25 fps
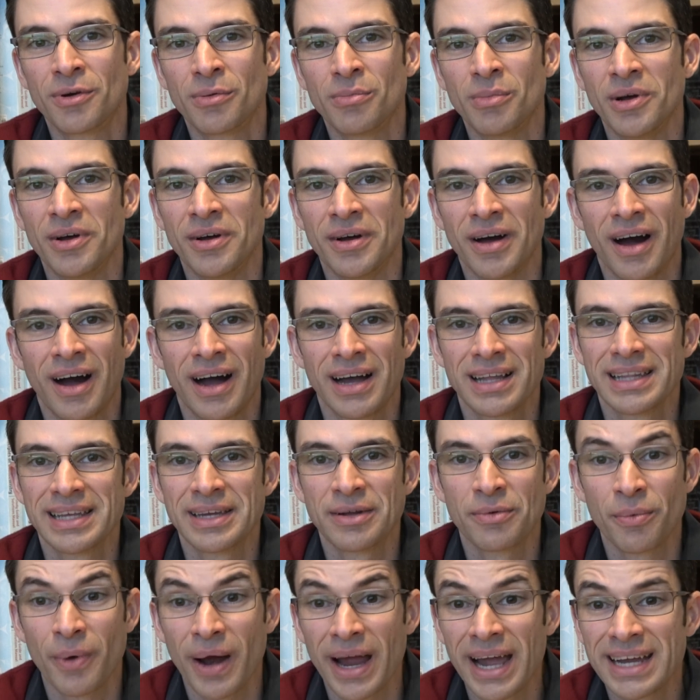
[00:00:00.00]
from a
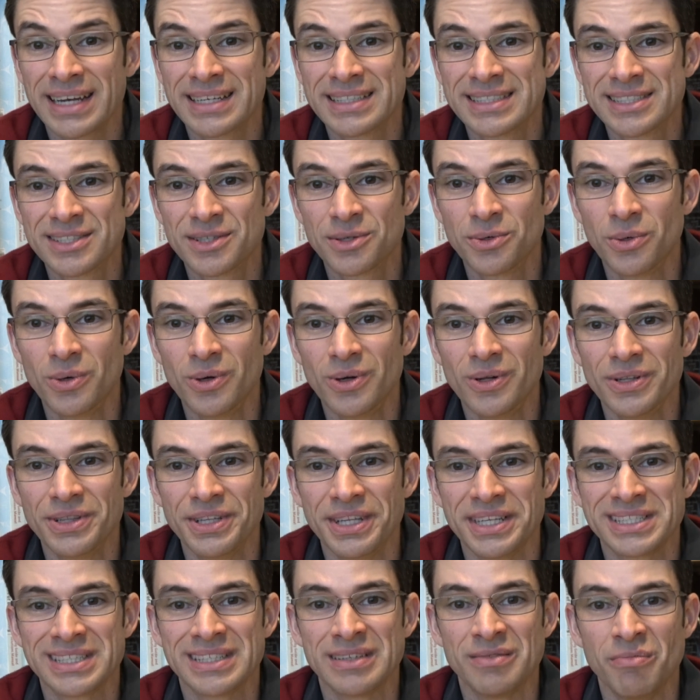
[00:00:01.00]
highly ranked school
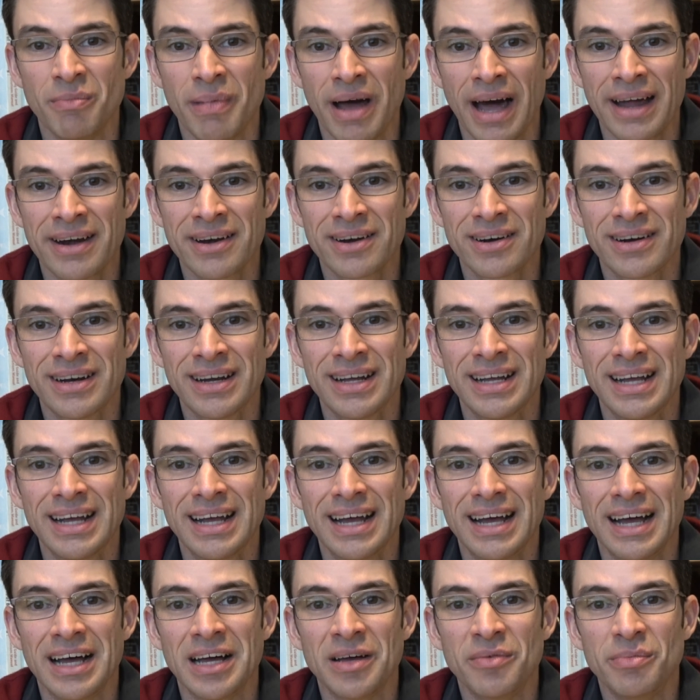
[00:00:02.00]
doesn't matter,
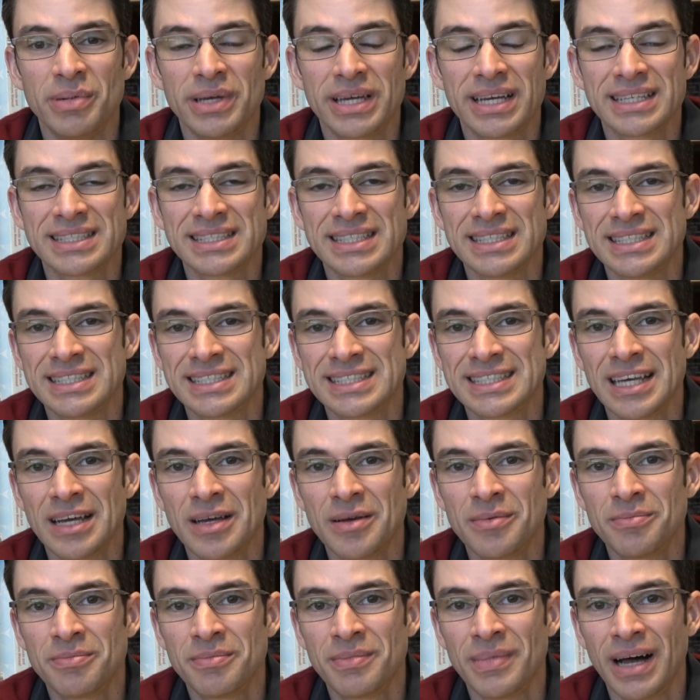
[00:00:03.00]
um, because in
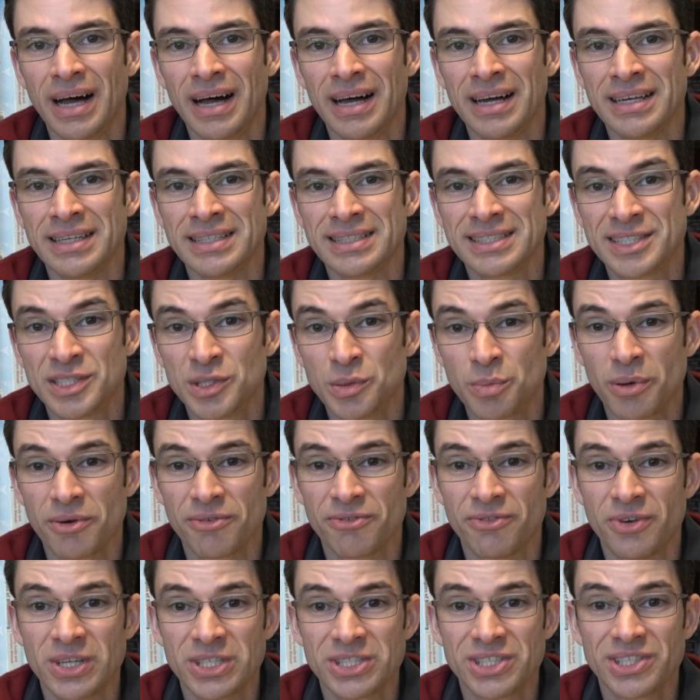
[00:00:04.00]
some uh,
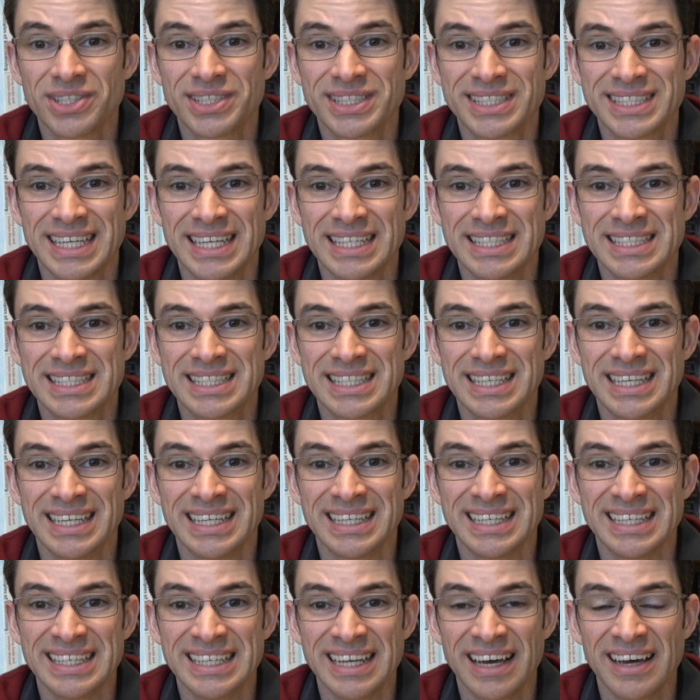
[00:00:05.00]
superficial sense
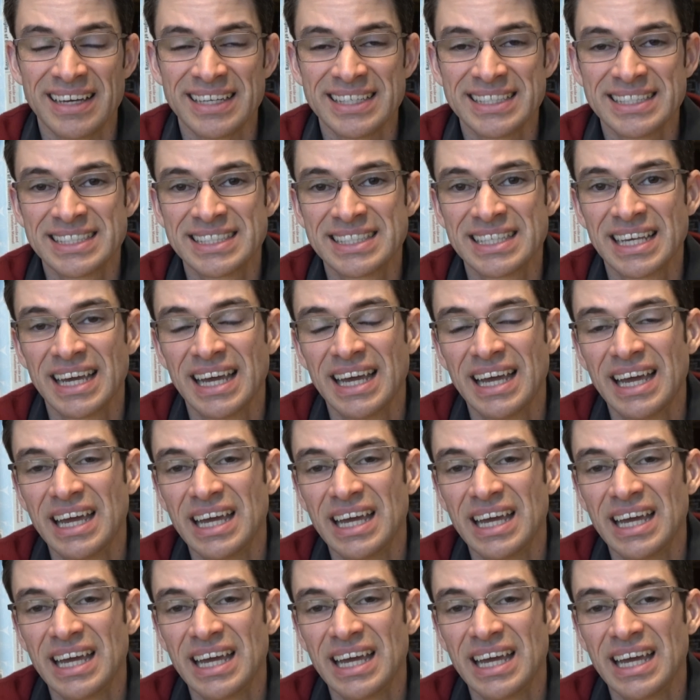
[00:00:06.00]
it does.